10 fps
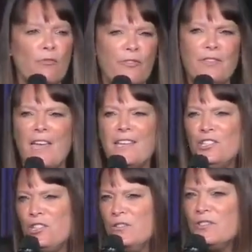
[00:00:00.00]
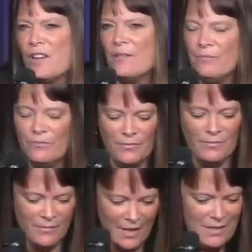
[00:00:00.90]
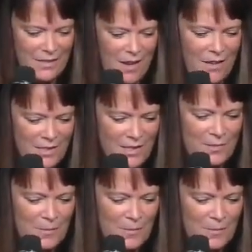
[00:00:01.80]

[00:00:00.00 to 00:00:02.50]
for the end user. That's us.